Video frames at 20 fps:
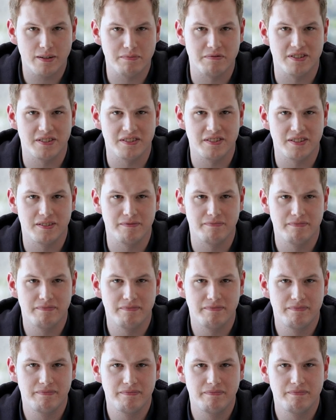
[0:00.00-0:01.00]
app system.
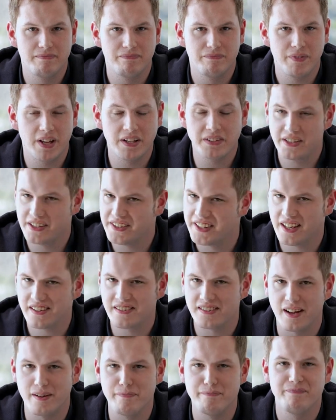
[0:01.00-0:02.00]
Until
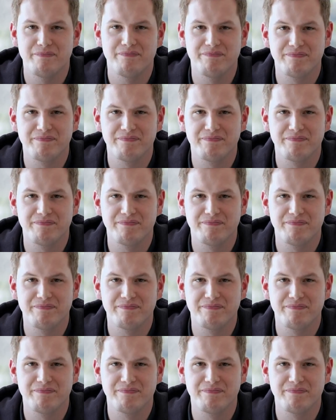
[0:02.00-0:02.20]
next time.